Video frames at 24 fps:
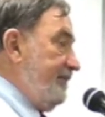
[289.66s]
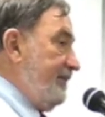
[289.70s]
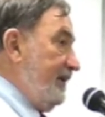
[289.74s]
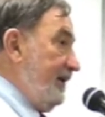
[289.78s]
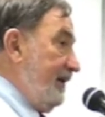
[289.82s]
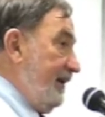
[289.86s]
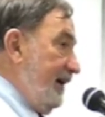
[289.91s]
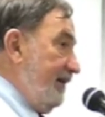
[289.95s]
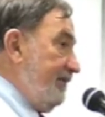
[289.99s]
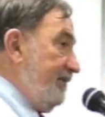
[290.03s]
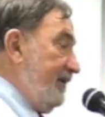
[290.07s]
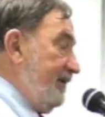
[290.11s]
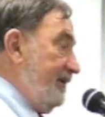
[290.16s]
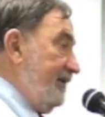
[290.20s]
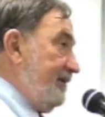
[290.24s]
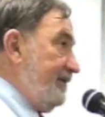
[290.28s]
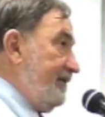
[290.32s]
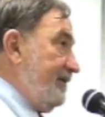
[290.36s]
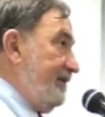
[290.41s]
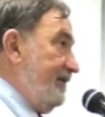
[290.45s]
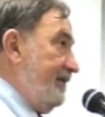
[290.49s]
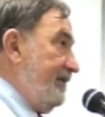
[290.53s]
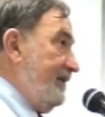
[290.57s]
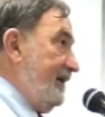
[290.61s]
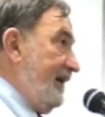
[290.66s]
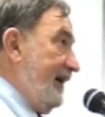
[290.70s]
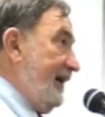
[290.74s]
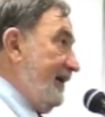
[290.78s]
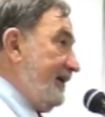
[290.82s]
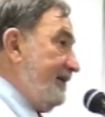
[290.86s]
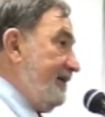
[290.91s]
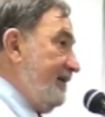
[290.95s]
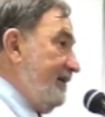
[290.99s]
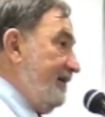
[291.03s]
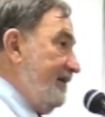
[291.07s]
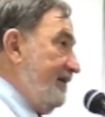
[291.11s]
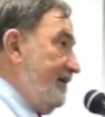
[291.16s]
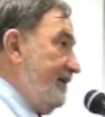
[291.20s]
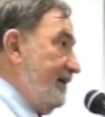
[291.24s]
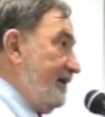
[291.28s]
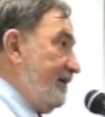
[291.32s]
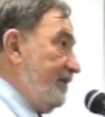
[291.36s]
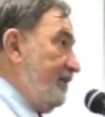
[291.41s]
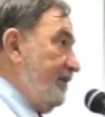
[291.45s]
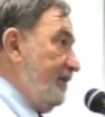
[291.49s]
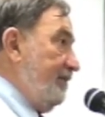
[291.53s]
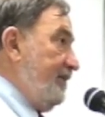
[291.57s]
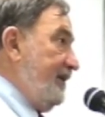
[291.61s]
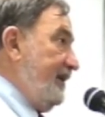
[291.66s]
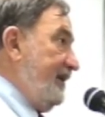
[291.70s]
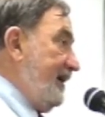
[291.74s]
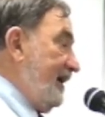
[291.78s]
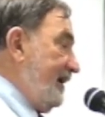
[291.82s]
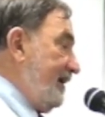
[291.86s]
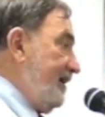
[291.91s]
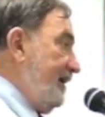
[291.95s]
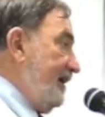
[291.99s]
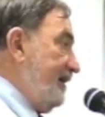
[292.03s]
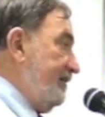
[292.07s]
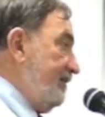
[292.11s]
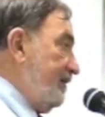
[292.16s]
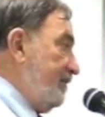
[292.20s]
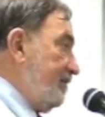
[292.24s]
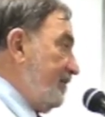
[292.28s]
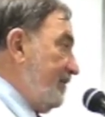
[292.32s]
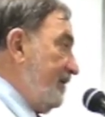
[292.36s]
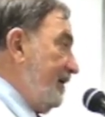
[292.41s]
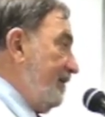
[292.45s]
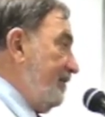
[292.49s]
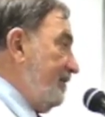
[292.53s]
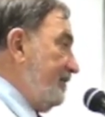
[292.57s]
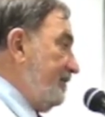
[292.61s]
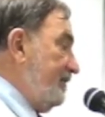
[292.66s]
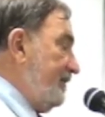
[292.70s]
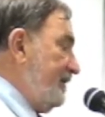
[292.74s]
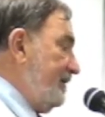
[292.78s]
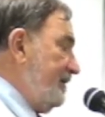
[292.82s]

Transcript: level, that there will be that kind of a problem.